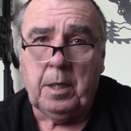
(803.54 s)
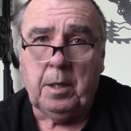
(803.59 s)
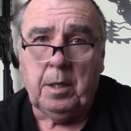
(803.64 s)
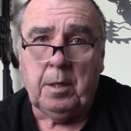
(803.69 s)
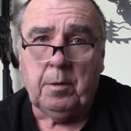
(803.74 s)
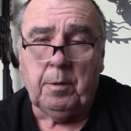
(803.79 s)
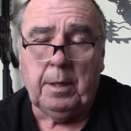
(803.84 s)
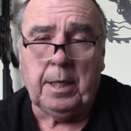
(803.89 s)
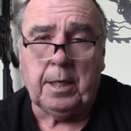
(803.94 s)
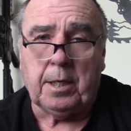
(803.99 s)

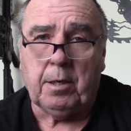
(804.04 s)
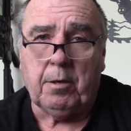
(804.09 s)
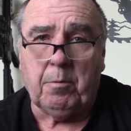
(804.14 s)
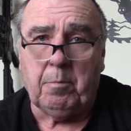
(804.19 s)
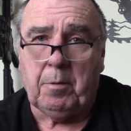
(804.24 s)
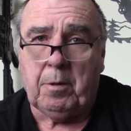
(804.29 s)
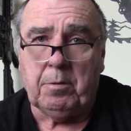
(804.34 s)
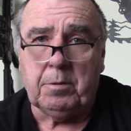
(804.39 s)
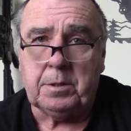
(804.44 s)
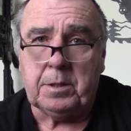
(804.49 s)
Recurve
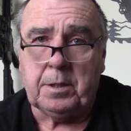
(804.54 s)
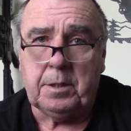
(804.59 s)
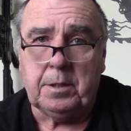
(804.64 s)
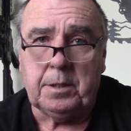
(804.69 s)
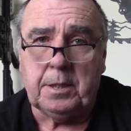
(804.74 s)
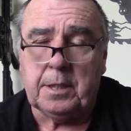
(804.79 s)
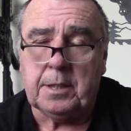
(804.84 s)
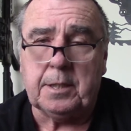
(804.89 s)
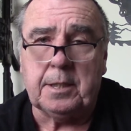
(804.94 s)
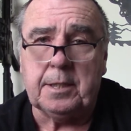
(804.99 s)
bows are
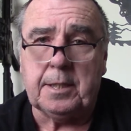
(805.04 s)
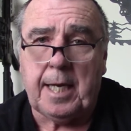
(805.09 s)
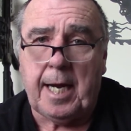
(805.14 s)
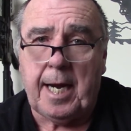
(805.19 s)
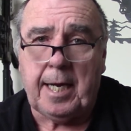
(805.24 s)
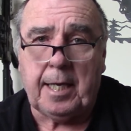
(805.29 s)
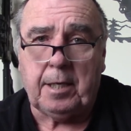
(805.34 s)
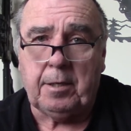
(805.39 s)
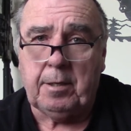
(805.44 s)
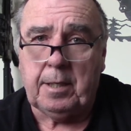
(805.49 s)
just as
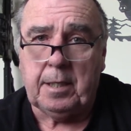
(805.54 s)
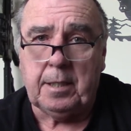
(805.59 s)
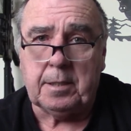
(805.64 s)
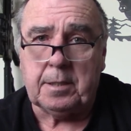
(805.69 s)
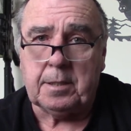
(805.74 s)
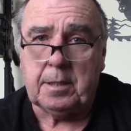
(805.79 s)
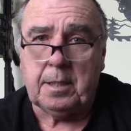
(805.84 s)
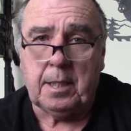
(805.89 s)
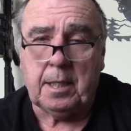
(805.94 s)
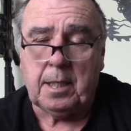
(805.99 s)
accurate
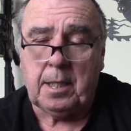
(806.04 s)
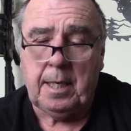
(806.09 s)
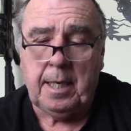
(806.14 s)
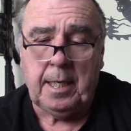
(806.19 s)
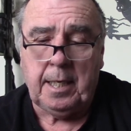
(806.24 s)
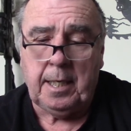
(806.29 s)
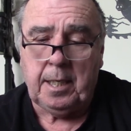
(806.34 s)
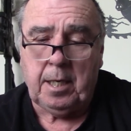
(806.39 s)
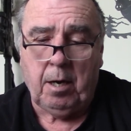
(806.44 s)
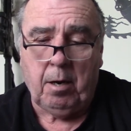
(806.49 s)
as
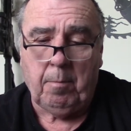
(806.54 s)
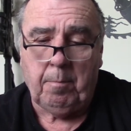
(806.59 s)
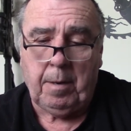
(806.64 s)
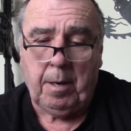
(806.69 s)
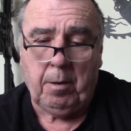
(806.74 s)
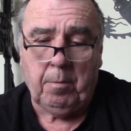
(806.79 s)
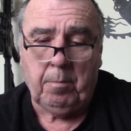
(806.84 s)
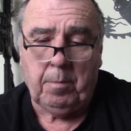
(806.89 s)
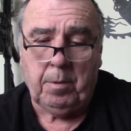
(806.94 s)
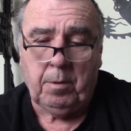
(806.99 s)
any
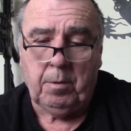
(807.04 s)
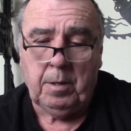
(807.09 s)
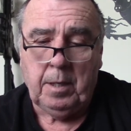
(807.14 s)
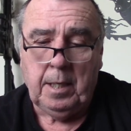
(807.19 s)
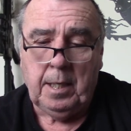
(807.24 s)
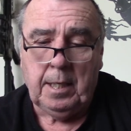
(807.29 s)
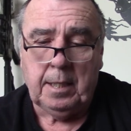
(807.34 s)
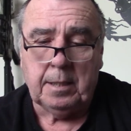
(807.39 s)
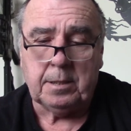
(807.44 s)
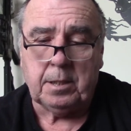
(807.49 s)
compound bow,
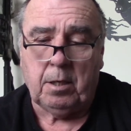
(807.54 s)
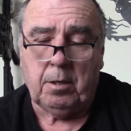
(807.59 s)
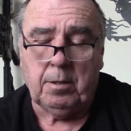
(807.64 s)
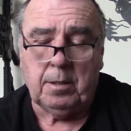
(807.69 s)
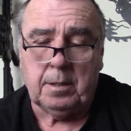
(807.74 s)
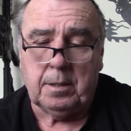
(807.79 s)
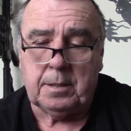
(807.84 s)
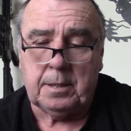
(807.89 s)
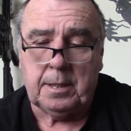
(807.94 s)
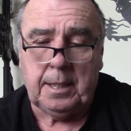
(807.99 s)
as
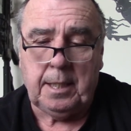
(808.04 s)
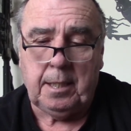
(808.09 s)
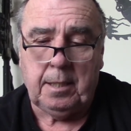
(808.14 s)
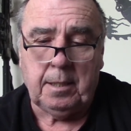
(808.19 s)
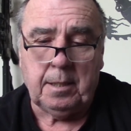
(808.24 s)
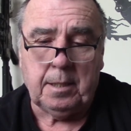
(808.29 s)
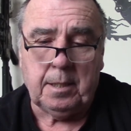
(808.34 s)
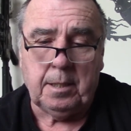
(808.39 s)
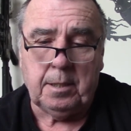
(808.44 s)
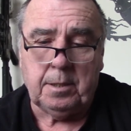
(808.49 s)
long as
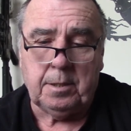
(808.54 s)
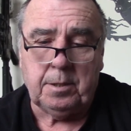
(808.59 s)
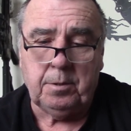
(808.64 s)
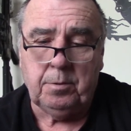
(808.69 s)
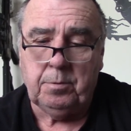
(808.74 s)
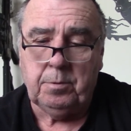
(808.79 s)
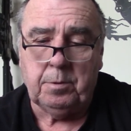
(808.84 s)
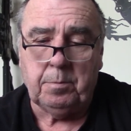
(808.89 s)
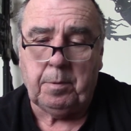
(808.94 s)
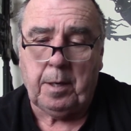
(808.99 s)
they're
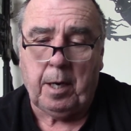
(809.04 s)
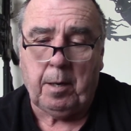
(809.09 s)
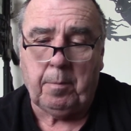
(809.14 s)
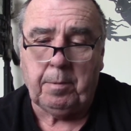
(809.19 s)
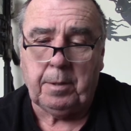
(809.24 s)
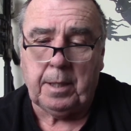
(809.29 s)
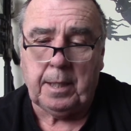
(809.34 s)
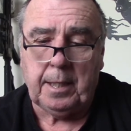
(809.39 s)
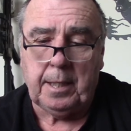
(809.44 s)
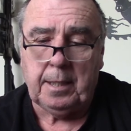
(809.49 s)
tuned
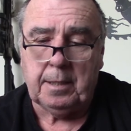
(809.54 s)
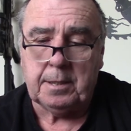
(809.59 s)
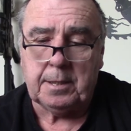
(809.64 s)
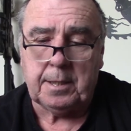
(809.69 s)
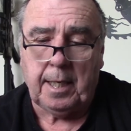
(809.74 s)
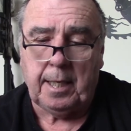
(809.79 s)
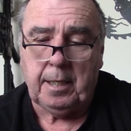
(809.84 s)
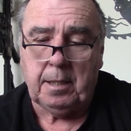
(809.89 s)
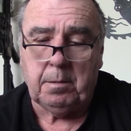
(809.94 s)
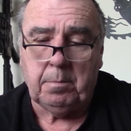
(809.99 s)
properly and
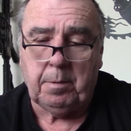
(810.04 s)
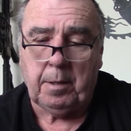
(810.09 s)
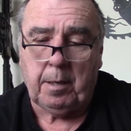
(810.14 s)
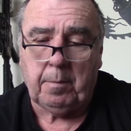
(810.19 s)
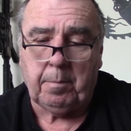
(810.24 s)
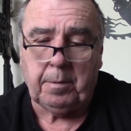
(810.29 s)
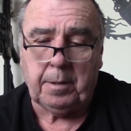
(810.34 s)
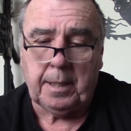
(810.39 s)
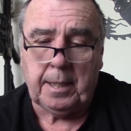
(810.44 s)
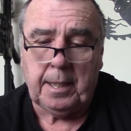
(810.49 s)
sighted
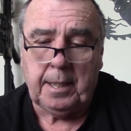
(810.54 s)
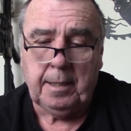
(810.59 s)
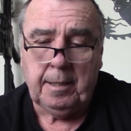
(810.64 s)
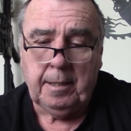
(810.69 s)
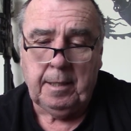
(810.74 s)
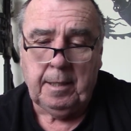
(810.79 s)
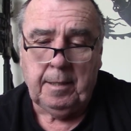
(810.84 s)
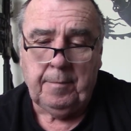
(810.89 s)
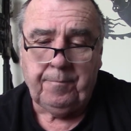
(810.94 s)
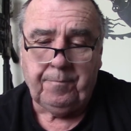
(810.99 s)
properly,
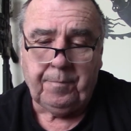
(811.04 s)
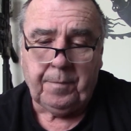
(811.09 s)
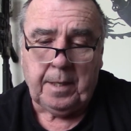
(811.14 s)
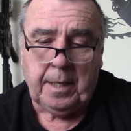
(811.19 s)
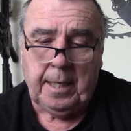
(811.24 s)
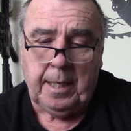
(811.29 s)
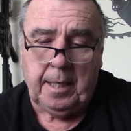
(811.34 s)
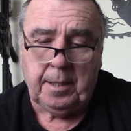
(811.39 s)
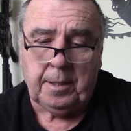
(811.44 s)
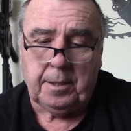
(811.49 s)

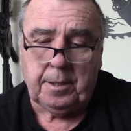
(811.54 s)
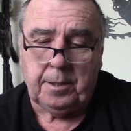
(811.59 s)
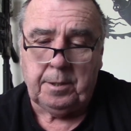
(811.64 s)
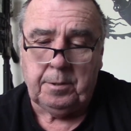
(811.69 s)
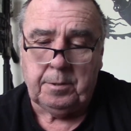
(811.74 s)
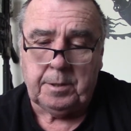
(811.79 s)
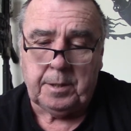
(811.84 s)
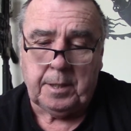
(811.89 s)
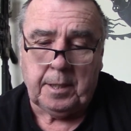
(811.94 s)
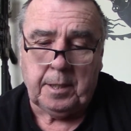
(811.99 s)
and you're
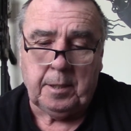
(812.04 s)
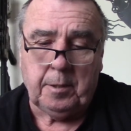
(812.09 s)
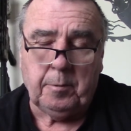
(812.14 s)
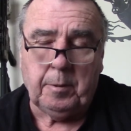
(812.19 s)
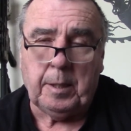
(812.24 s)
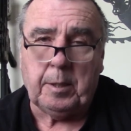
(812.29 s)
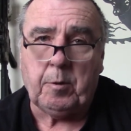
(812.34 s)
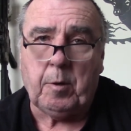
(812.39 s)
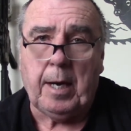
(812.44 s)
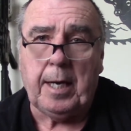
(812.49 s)
using the
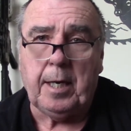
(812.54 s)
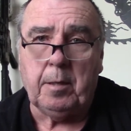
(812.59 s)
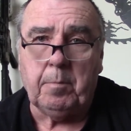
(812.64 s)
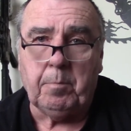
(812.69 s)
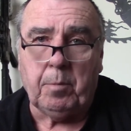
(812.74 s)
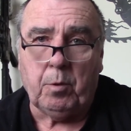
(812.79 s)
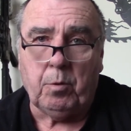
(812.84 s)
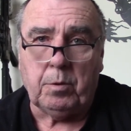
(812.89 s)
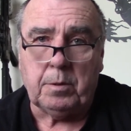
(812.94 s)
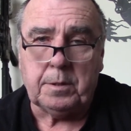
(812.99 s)
required
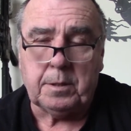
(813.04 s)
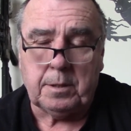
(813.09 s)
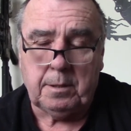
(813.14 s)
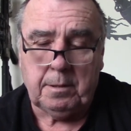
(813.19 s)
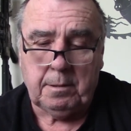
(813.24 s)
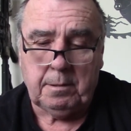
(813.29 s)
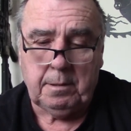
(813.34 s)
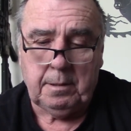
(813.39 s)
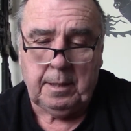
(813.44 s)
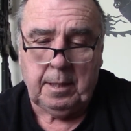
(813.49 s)
bolts
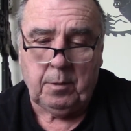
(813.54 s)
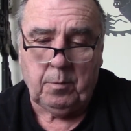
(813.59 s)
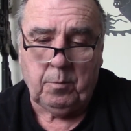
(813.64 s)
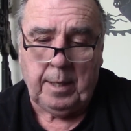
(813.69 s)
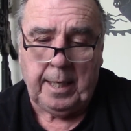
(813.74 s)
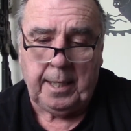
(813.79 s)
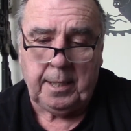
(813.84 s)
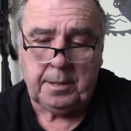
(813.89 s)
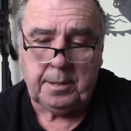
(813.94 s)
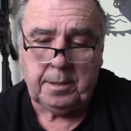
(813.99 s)
and
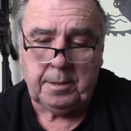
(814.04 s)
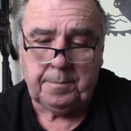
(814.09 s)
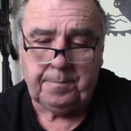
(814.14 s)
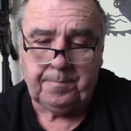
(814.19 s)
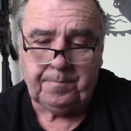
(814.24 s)
weights.